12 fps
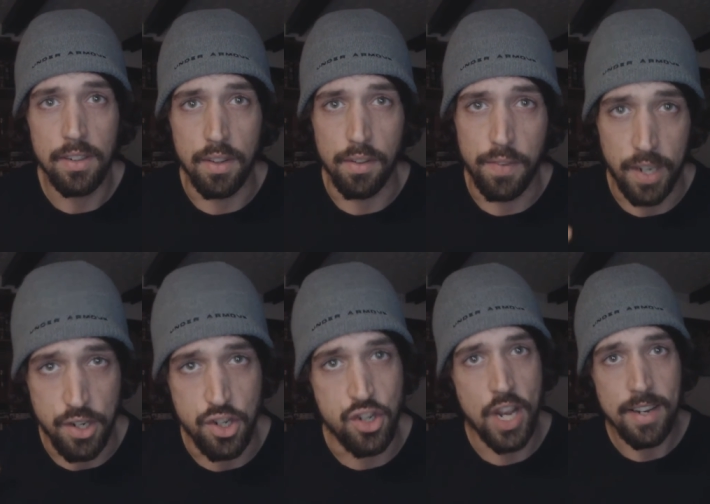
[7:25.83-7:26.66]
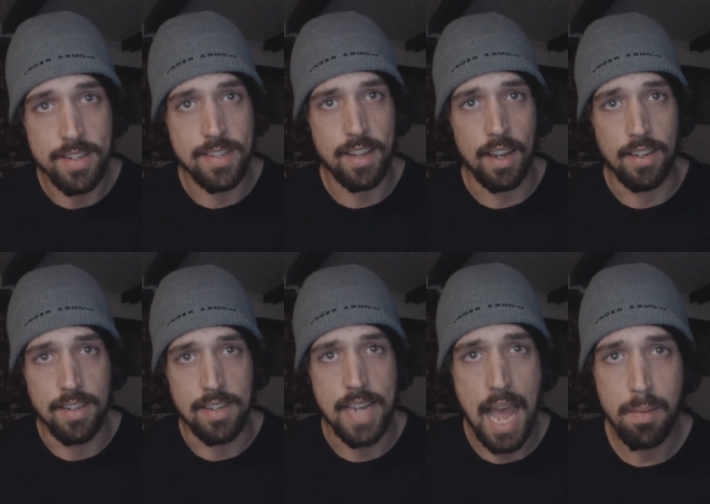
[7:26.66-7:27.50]
the fucking genocide
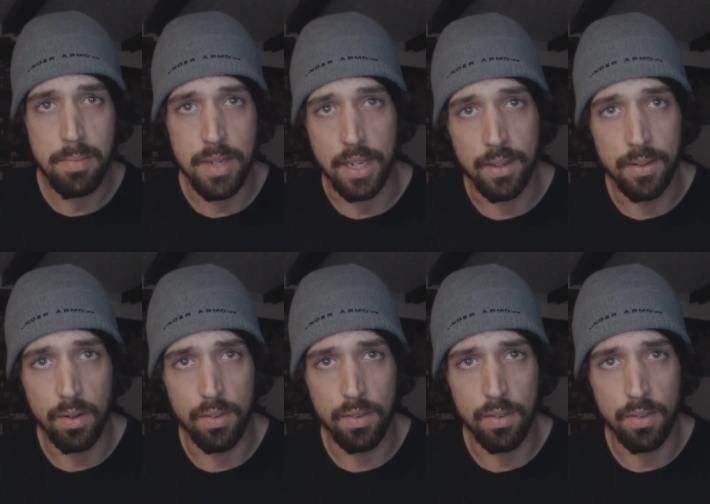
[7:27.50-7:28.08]
that is happening